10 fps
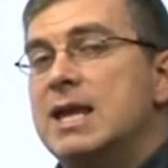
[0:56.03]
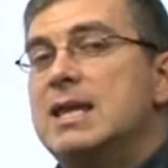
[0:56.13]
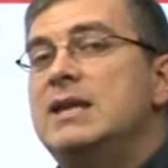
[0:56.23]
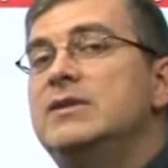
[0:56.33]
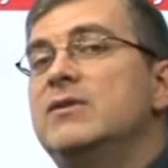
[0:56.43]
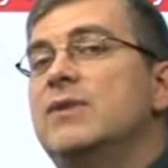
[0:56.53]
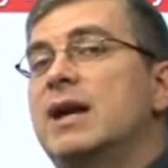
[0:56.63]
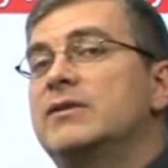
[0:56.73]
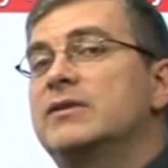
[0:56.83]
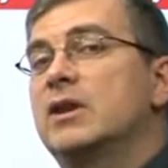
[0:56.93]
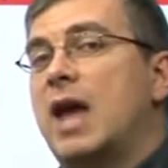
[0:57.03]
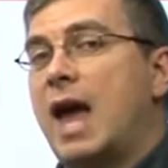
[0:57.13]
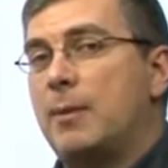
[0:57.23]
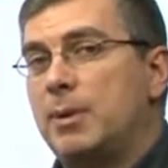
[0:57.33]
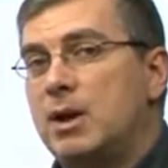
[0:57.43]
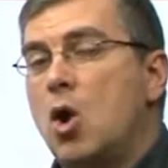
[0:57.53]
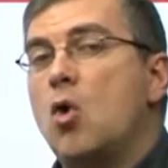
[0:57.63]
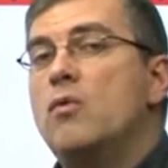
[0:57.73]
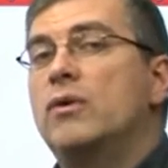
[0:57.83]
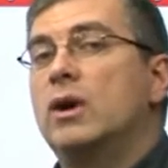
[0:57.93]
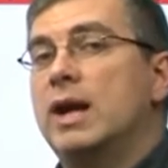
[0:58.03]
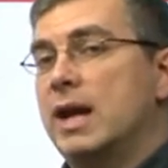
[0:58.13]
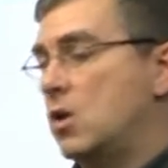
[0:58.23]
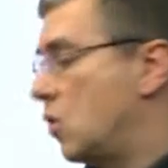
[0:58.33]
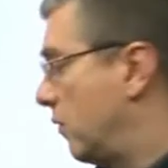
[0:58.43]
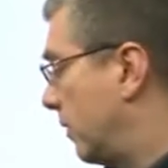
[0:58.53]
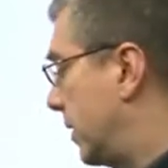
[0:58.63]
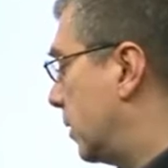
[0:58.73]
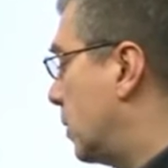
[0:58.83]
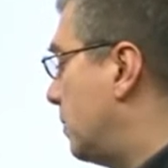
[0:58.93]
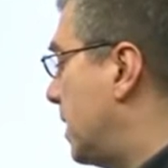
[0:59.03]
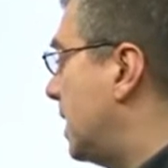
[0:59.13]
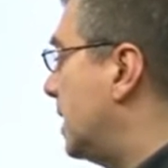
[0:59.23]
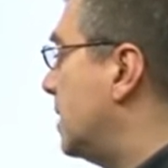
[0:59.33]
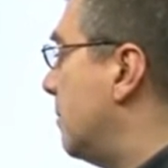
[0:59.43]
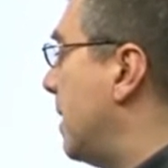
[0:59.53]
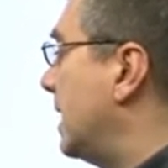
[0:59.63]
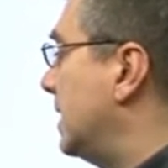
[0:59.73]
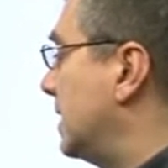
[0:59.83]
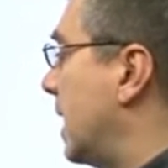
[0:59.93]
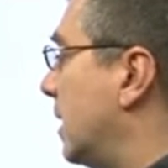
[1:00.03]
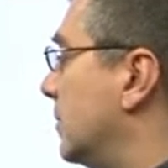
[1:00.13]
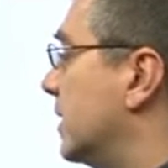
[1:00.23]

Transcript: distracted forever. So it will be disappear